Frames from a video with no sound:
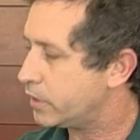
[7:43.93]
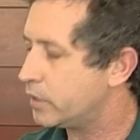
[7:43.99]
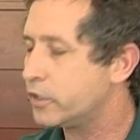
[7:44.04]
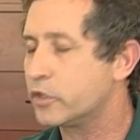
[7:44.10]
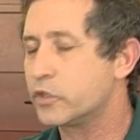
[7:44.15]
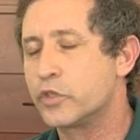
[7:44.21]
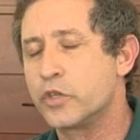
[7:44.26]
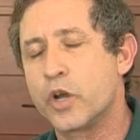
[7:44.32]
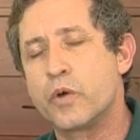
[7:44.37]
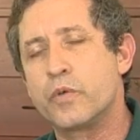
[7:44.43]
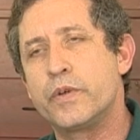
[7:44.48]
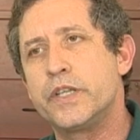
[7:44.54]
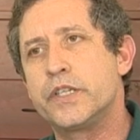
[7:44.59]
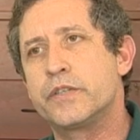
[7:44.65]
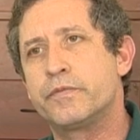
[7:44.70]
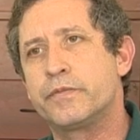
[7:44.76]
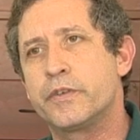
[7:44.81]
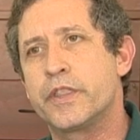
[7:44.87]
There's no
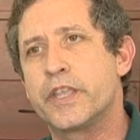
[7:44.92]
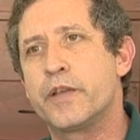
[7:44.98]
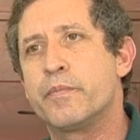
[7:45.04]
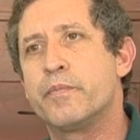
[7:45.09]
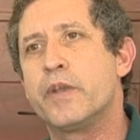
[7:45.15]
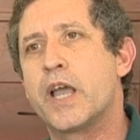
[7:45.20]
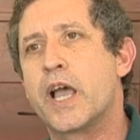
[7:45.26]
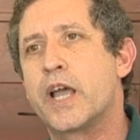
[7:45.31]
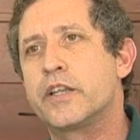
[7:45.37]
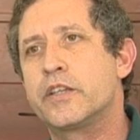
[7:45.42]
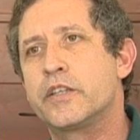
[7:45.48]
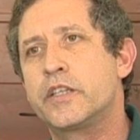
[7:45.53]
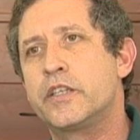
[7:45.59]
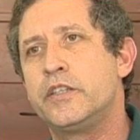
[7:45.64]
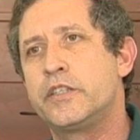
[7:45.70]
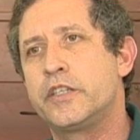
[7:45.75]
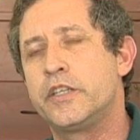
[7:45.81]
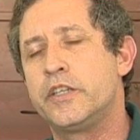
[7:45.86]
reason for them not to
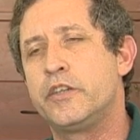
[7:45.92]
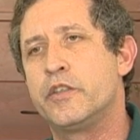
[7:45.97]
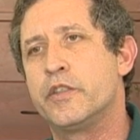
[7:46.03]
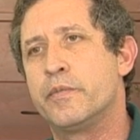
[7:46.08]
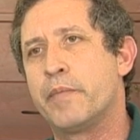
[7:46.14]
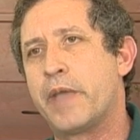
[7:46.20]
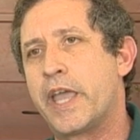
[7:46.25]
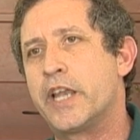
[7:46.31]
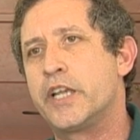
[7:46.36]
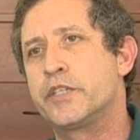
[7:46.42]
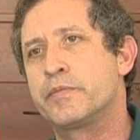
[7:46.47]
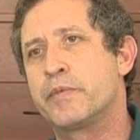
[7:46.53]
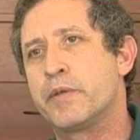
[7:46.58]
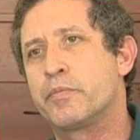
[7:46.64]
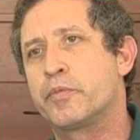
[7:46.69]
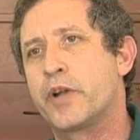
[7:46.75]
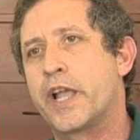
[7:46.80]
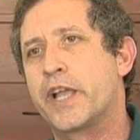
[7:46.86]
continue the
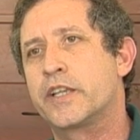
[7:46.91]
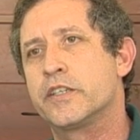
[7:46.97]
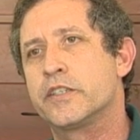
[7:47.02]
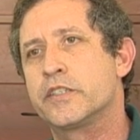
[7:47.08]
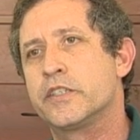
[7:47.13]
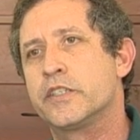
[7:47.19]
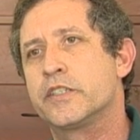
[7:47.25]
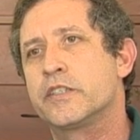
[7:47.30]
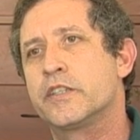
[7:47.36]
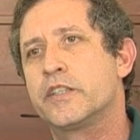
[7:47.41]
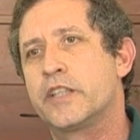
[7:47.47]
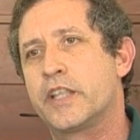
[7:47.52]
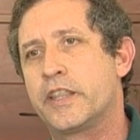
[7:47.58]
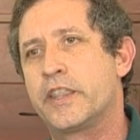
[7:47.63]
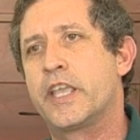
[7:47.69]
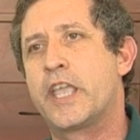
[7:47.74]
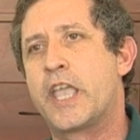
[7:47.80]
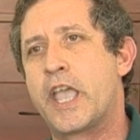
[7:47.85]
management practices
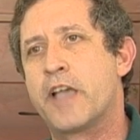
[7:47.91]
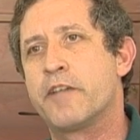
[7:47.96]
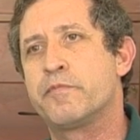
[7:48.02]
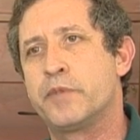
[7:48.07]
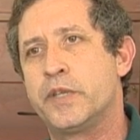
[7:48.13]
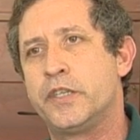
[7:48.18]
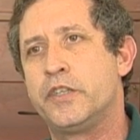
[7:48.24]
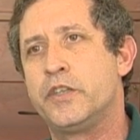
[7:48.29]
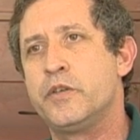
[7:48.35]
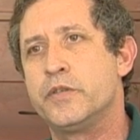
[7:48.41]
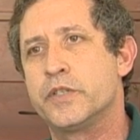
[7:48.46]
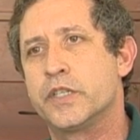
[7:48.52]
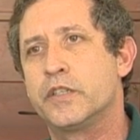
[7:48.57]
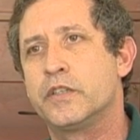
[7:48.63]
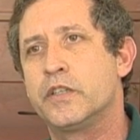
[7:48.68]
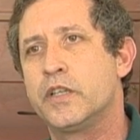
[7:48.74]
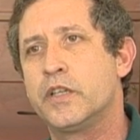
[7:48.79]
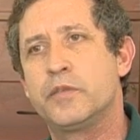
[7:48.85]
that they have been
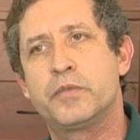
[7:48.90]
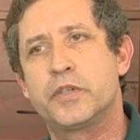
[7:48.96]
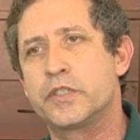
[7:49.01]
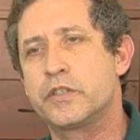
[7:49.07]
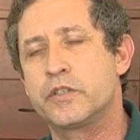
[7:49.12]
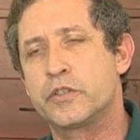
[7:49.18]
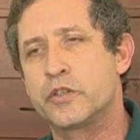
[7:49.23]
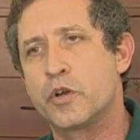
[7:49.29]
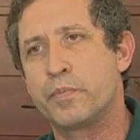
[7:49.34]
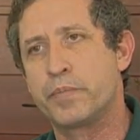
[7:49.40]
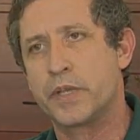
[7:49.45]
using, because there's no